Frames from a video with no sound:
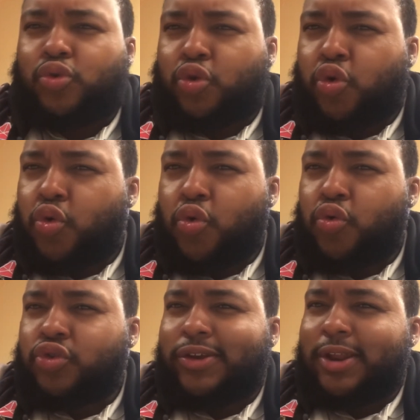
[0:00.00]

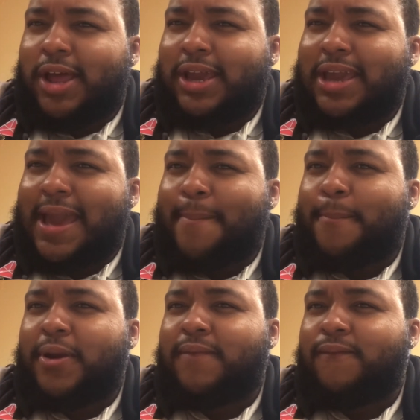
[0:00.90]
cool to look
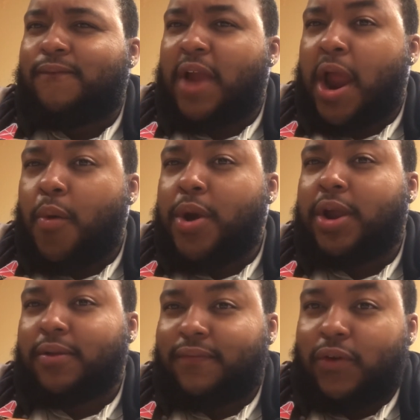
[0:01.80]
at, but very
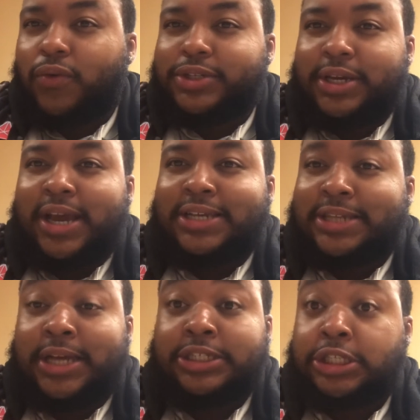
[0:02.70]
confusing,
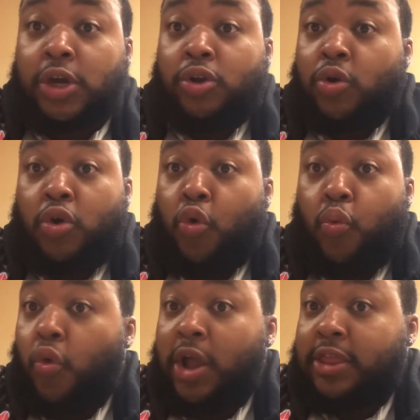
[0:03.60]
as I still don't know
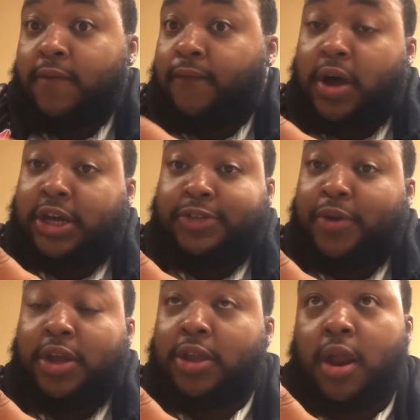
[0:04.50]
what the fuck is
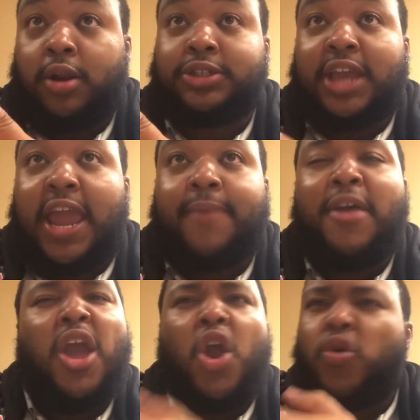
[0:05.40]
being done in this
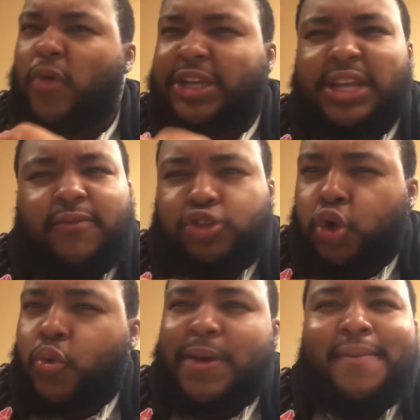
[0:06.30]
game. Resident Evil
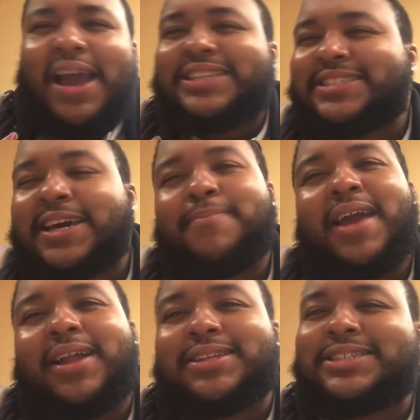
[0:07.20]
2 Remastered took
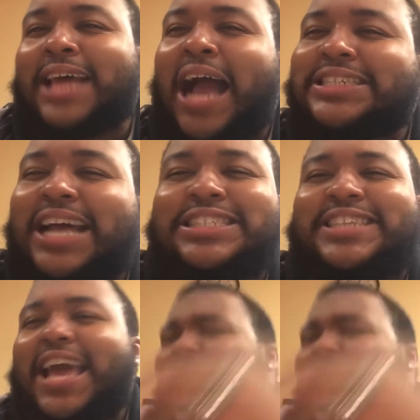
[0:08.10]
me out the socks. I said,